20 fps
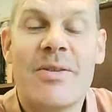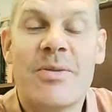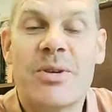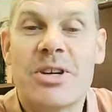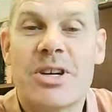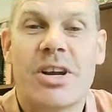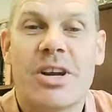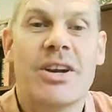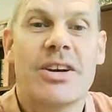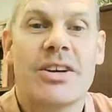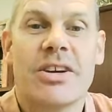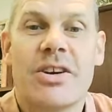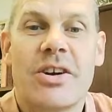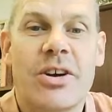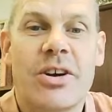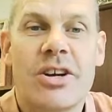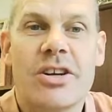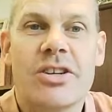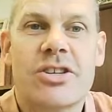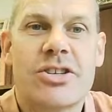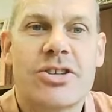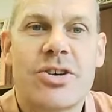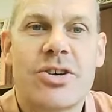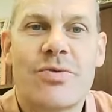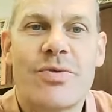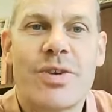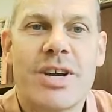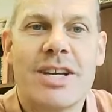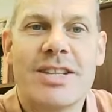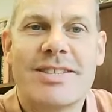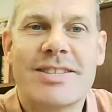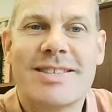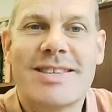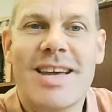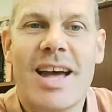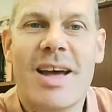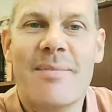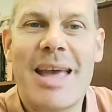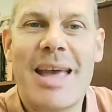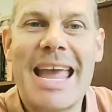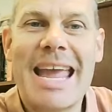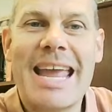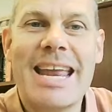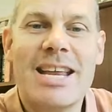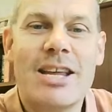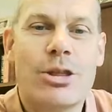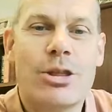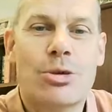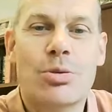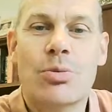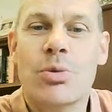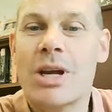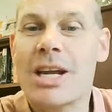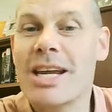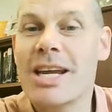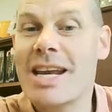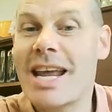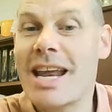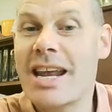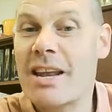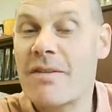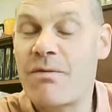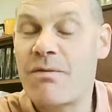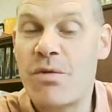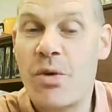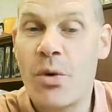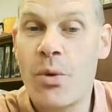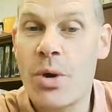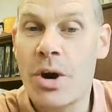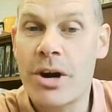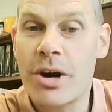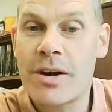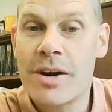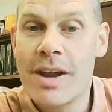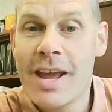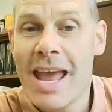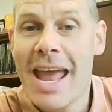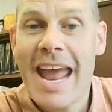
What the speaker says: We're encouraged to read Psalm 83 and 84.